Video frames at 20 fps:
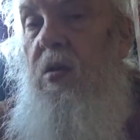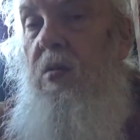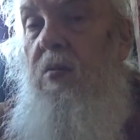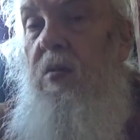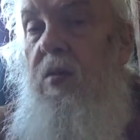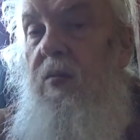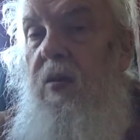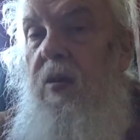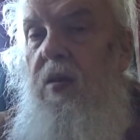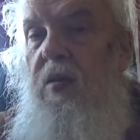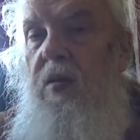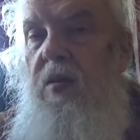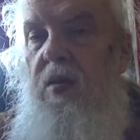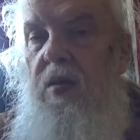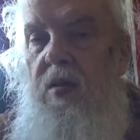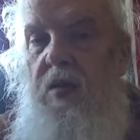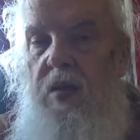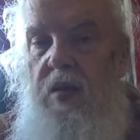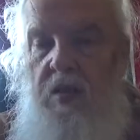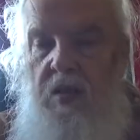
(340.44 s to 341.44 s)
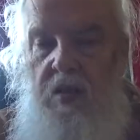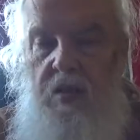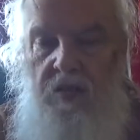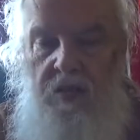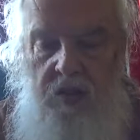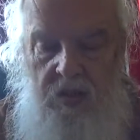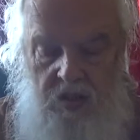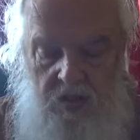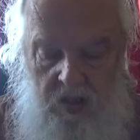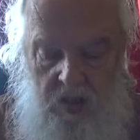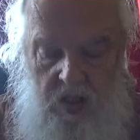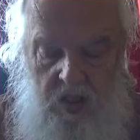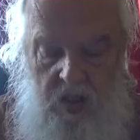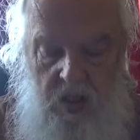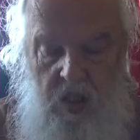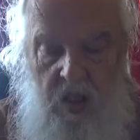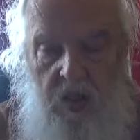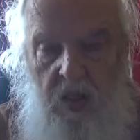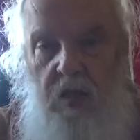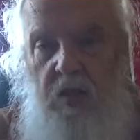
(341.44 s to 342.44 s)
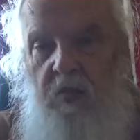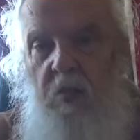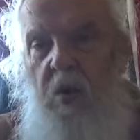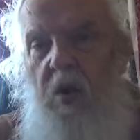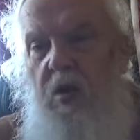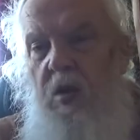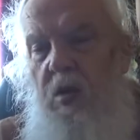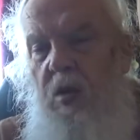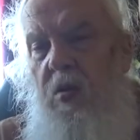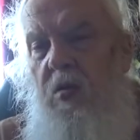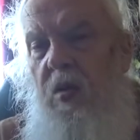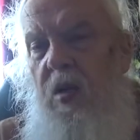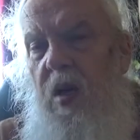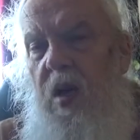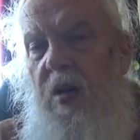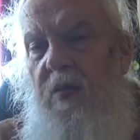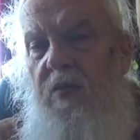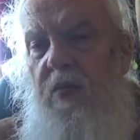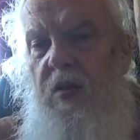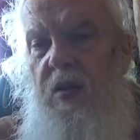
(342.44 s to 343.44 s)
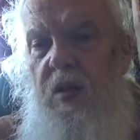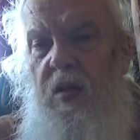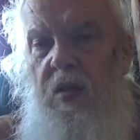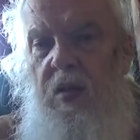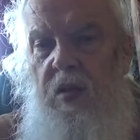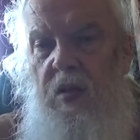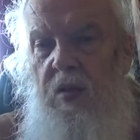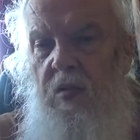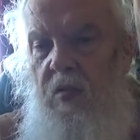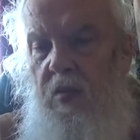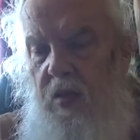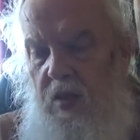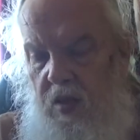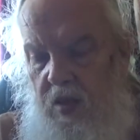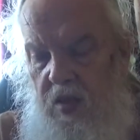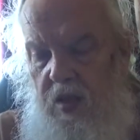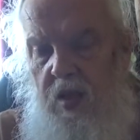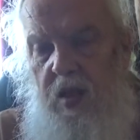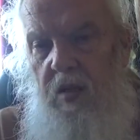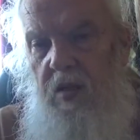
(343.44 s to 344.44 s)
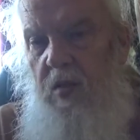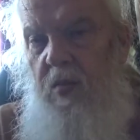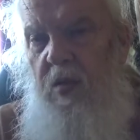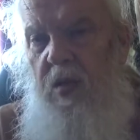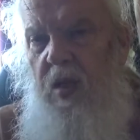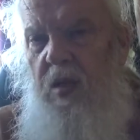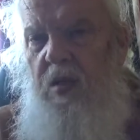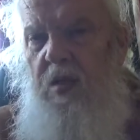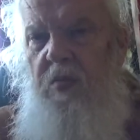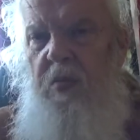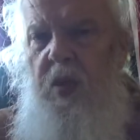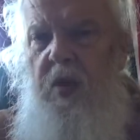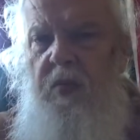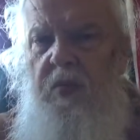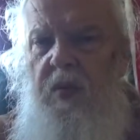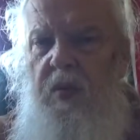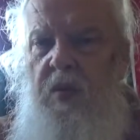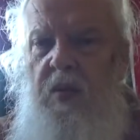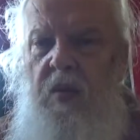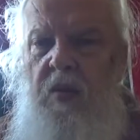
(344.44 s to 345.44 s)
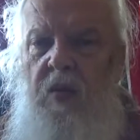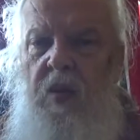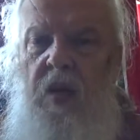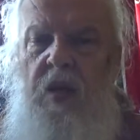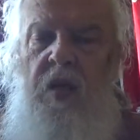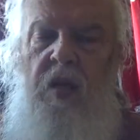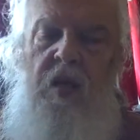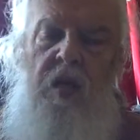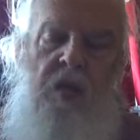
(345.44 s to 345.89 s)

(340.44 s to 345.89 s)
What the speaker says: it. It was very interesting, right? There's more to it after this, too, and this guy, there was other people, too, eh?